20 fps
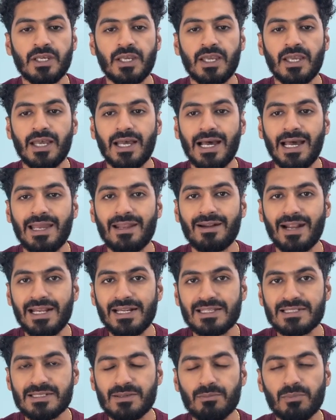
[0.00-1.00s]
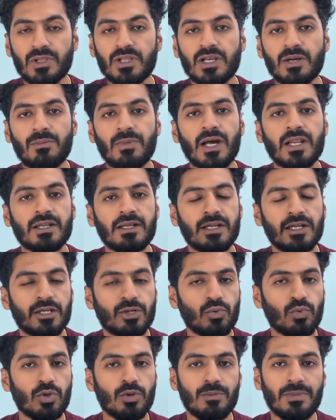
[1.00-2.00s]
I write a simple command and it
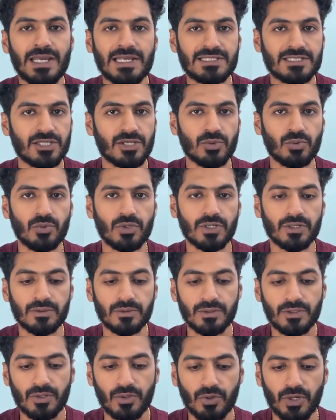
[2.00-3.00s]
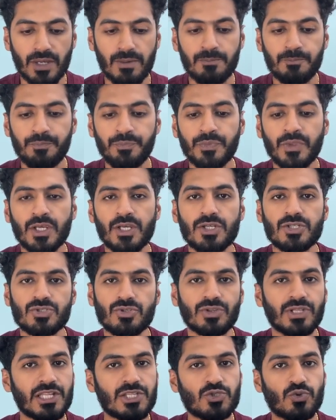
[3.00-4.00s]
will be executed. Okay, so
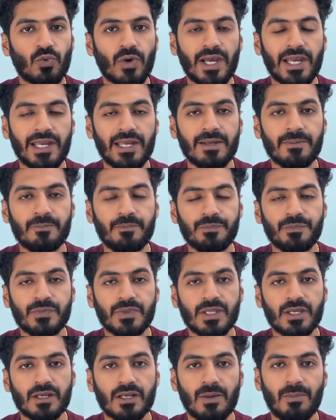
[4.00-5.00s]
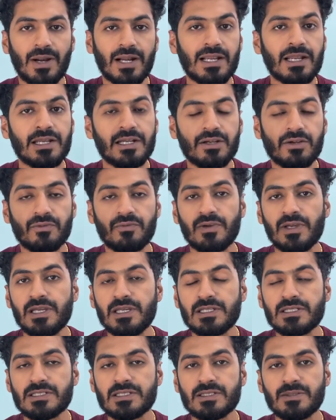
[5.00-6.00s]
that's why command line
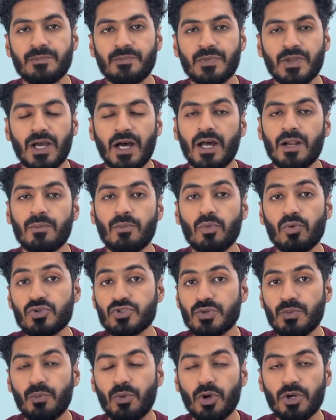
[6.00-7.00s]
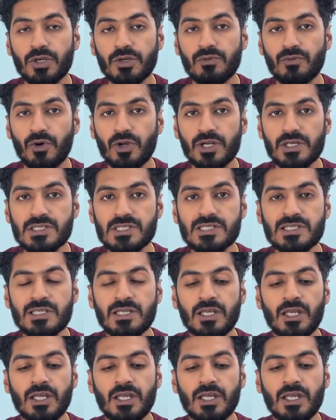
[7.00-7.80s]
interface are most important for us.